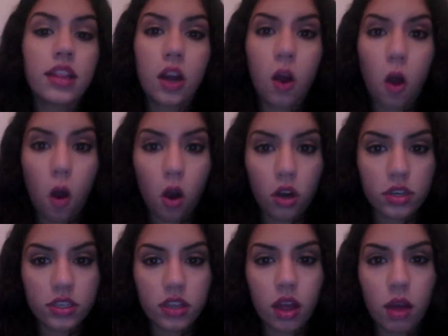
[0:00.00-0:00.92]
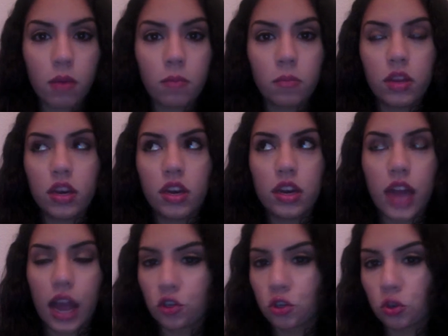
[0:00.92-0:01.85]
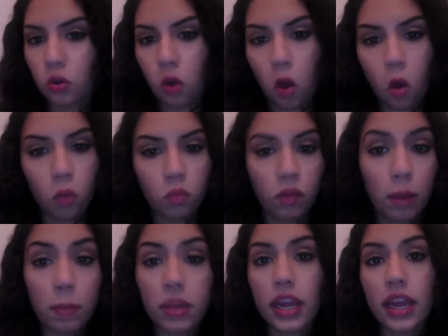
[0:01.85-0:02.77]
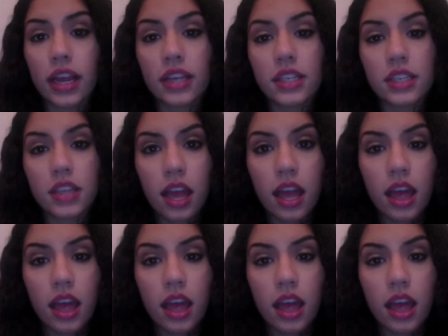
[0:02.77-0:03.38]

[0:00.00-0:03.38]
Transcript: there are some natural home remedies